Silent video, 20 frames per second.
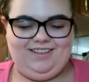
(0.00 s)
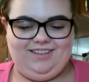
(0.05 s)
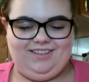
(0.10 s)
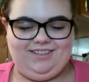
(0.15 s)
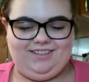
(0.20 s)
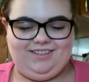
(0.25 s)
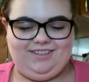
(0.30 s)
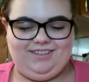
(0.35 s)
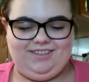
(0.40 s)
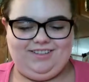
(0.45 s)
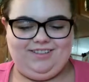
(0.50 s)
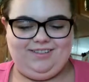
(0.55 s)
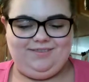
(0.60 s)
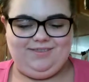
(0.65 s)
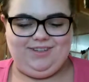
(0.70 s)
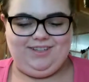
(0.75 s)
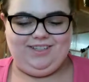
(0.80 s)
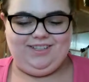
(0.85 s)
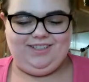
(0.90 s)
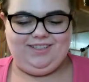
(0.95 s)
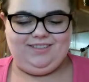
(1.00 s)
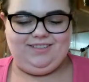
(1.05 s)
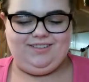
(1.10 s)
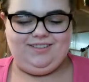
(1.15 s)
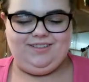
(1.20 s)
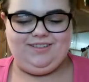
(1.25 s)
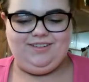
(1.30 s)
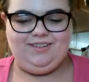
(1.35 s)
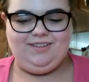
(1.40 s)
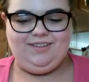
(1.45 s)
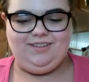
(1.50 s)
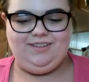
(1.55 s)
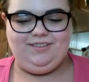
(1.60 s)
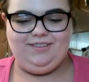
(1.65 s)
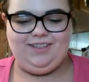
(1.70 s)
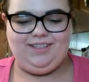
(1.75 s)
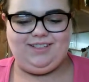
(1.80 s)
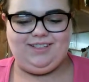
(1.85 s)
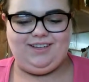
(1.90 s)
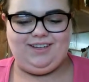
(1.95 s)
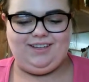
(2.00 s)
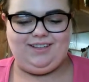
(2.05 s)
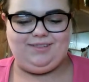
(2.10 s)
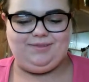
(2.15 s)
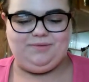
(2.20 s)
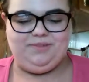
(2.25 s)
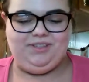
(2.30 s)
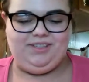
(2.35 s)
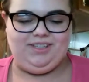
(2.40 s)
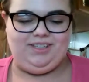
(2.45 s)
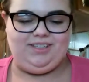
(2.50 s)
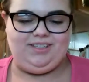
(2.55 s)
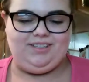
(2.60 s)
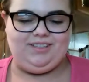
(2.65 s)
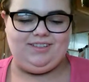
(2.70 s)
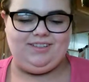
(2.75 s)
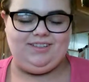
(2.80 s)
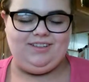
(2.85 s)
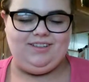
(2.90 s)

Let's look at the wand. Oh, that's a nice wand.